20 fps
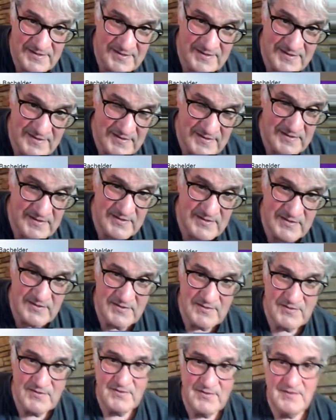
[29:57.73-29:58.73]

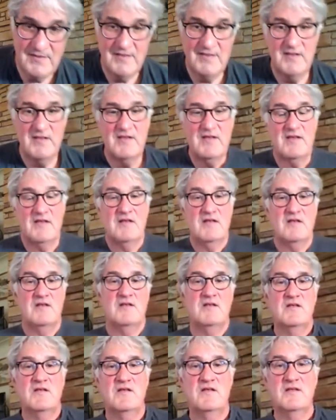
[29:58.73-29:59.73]

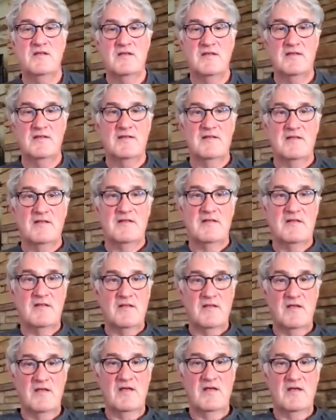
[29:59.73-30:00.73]

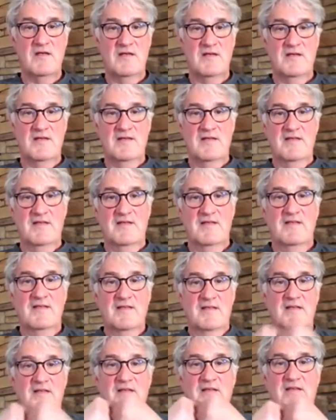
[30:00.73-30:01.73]

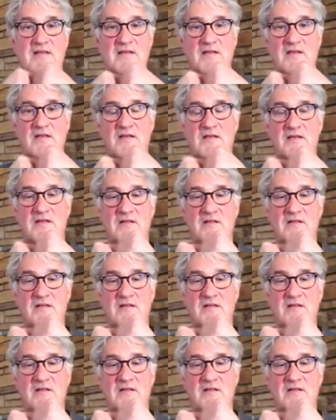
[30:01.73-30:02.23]
(silent)